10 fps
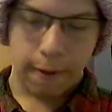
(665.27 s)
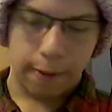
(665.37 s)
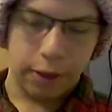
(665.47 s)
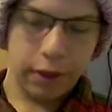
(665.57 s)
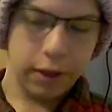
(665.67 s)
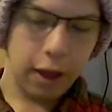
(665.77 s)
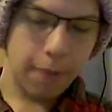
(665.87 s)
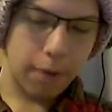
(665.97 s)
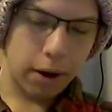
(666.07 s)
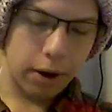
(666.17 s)
These
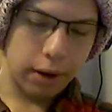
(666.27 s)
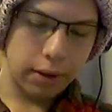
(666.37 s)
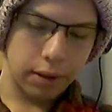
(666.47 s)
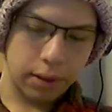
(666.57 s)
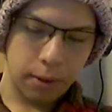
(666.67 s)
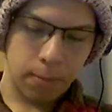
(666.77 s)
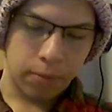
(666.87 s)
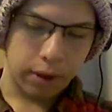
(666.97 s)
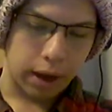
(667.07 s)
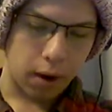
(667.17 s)
librarians
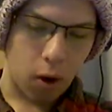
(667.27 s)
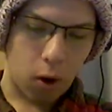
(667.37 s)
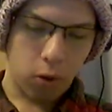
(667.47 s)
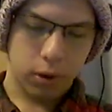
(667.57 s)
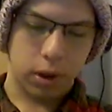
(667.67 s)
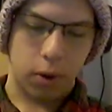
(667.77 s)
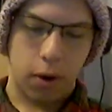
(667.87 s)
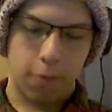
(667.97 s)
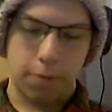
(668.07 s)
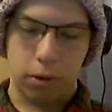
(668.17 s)
can also
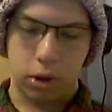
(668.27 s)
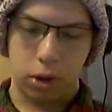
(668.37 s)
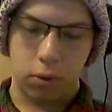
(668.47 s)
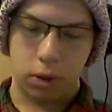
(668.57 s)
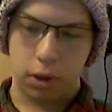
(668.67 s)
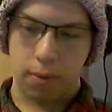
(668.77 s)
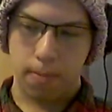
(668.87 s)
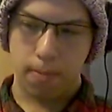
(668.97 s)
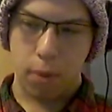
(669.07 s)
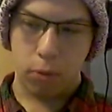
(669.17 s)
help you choose the
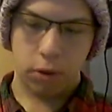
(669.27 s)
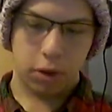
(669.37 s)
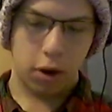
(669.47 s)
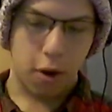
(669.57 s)
most